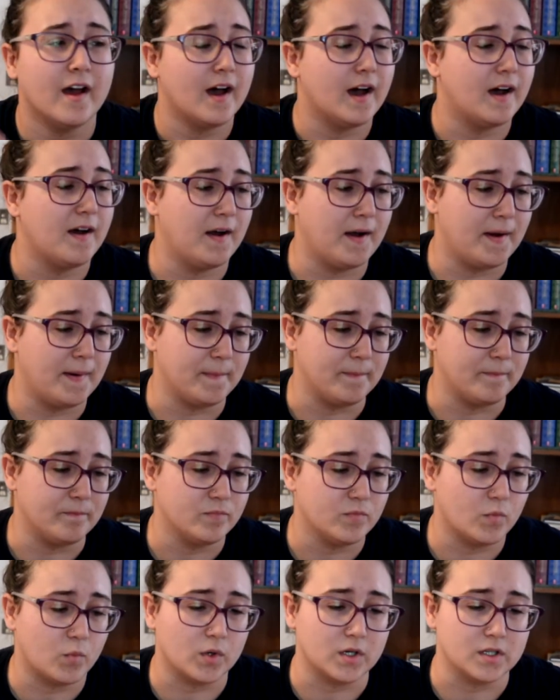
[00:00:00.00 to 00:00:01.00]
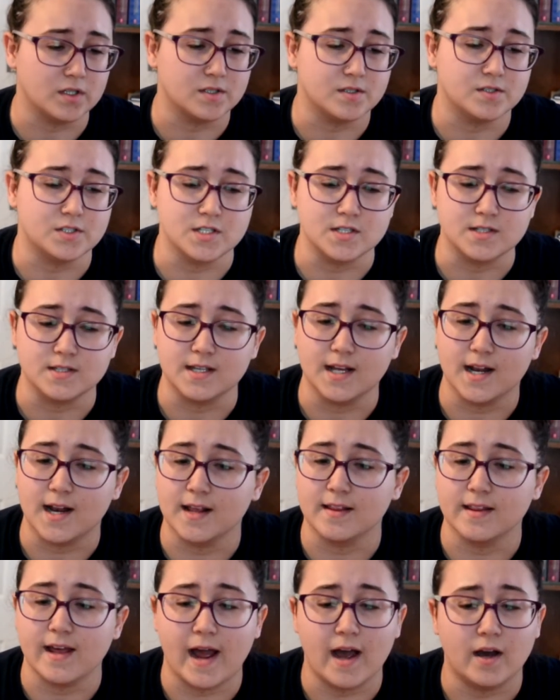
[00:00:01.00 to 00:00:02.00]
Um, we're just
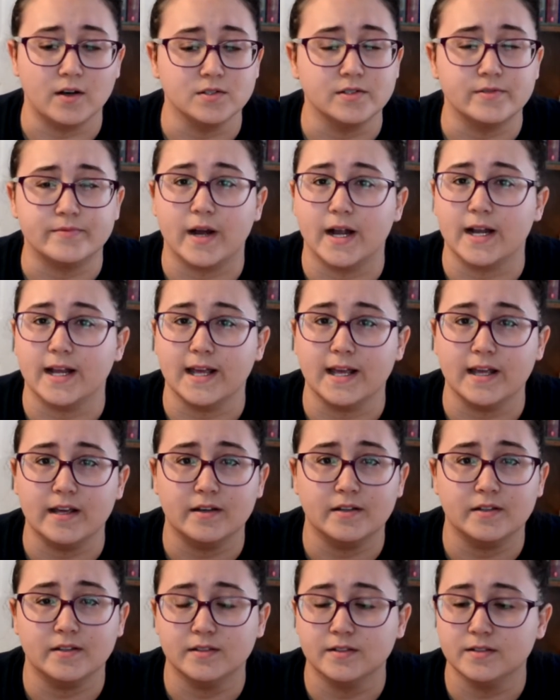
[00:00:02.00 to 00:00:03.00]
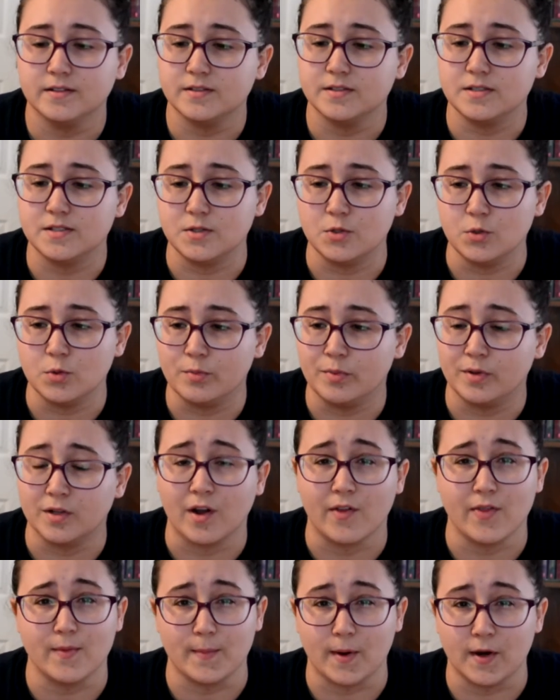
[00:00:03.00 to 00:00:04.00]
getting the house ready to put
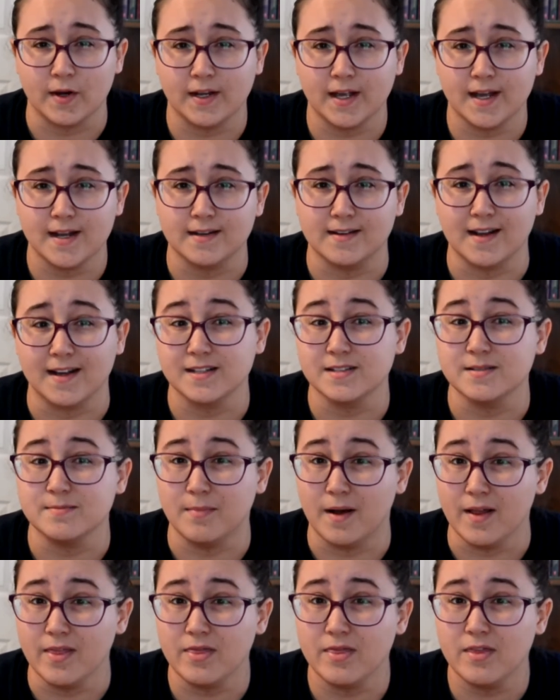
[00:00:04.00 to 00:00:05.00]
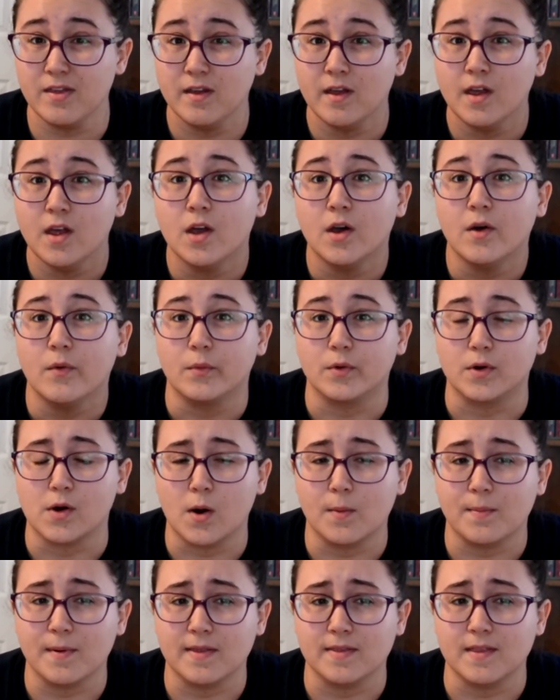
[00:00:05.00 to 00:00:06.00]
on the market next month. We're
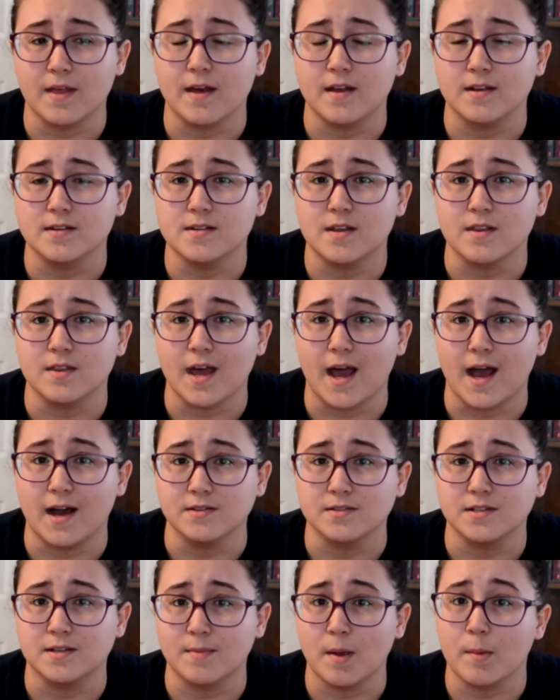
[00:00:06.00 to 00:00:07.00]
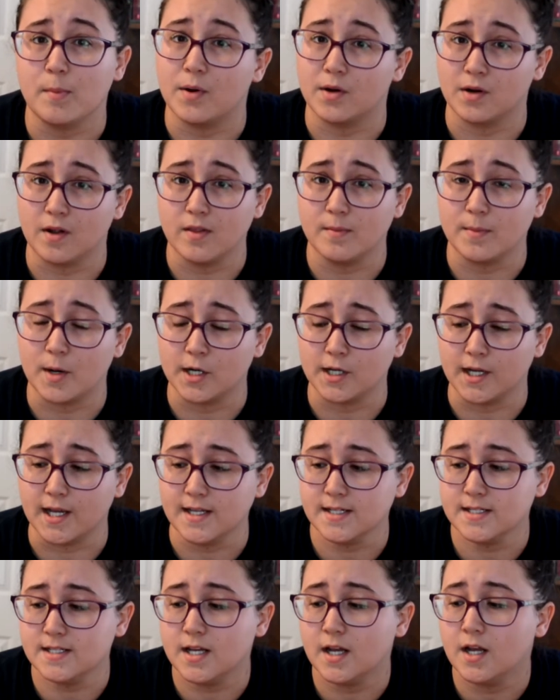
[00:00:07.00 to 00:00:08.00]
hoping that the house can be put on the
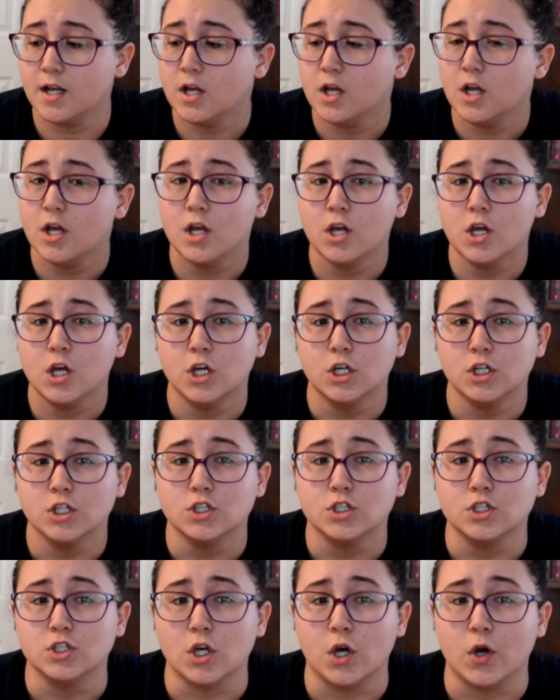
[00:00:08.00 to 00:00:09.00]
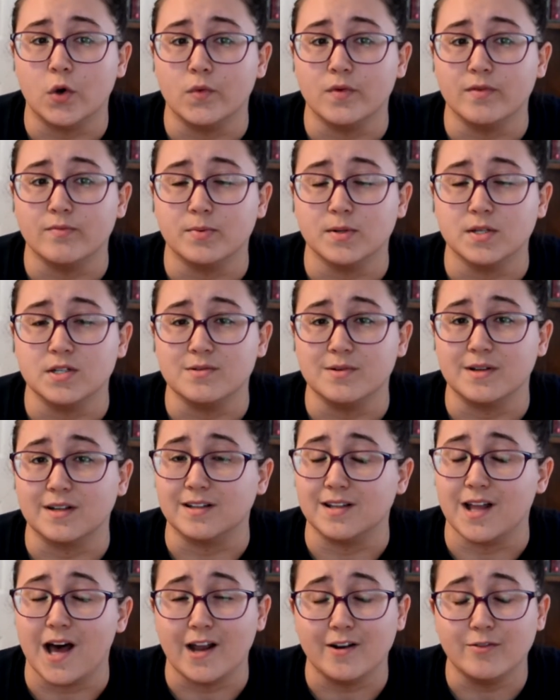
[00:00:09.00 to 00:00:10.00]
market. So we've been doing a
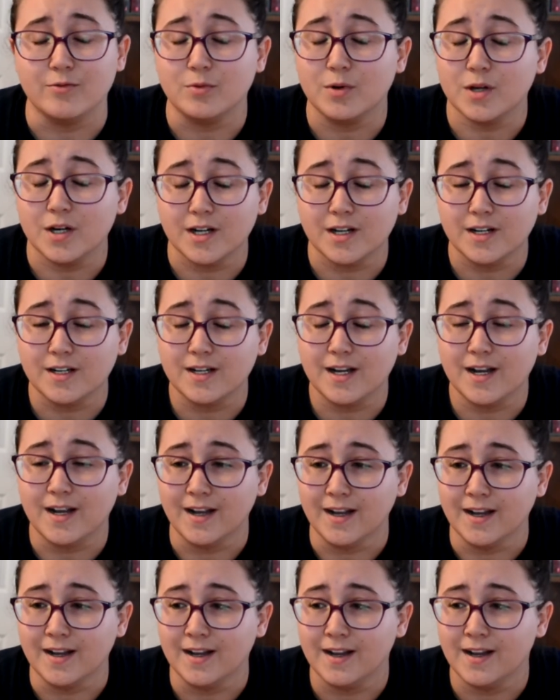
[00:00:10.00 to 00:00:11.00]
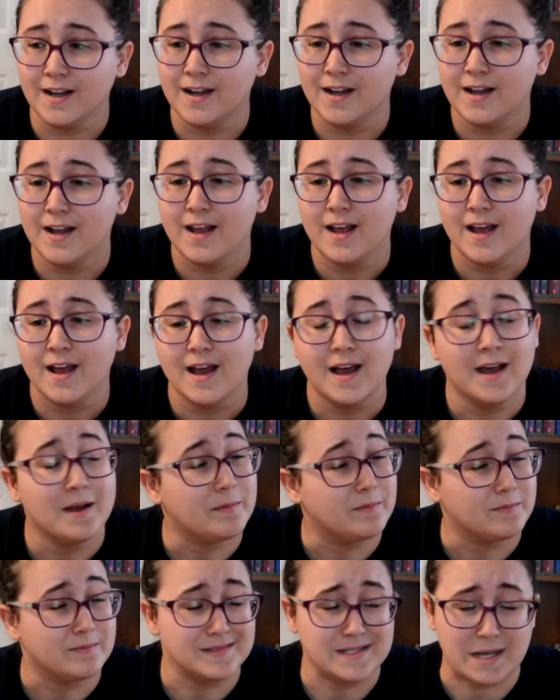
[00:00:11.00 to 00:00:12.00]
lot of work.
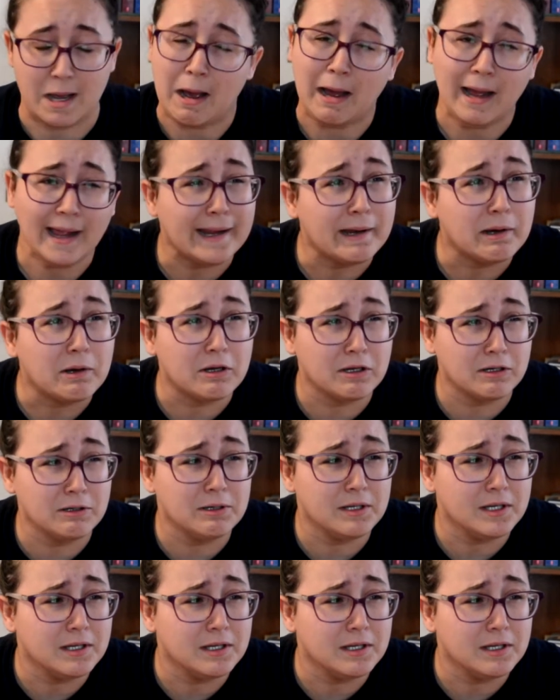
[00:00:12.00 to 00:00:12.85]
I'm tired.